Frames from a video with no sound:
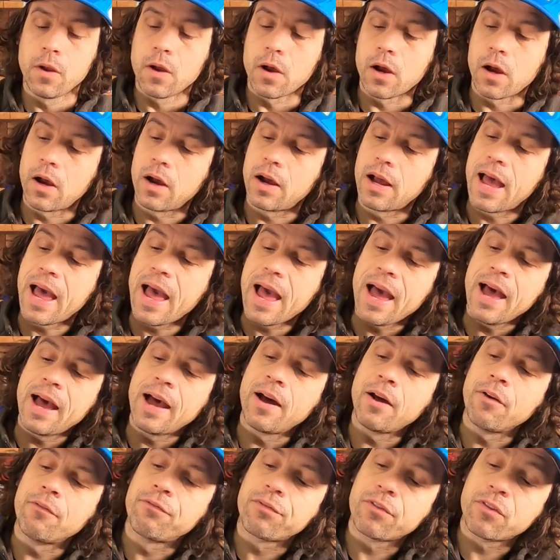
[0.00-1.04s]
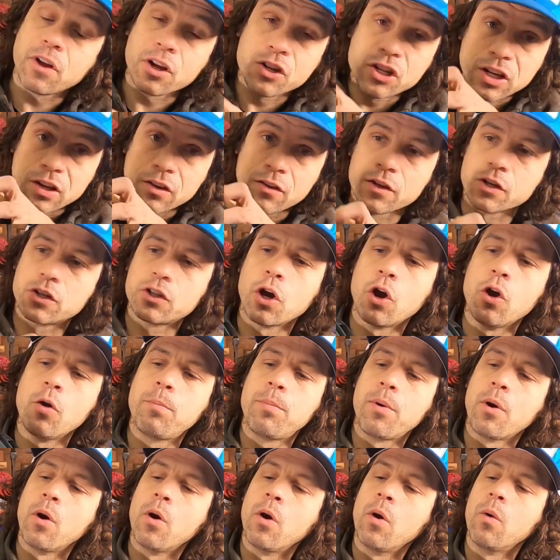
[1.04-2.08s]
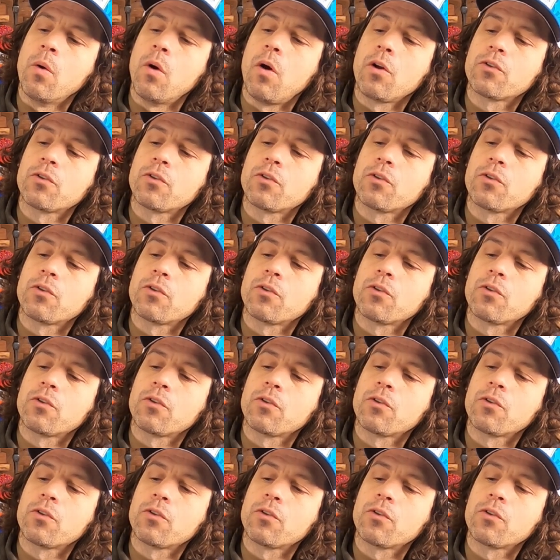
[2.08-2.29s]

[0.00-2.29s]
have, such as the Topo